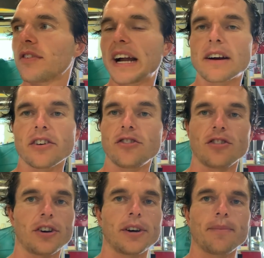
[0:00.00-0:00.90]
flowery
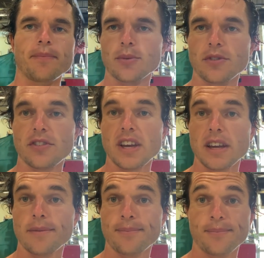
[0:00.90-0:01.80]
shirt. We'll see
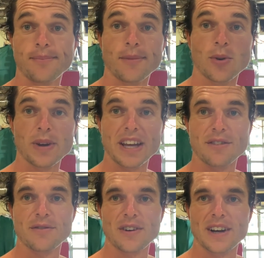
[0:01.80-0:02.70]
what we
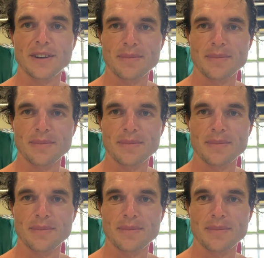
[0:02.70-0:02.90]
can find.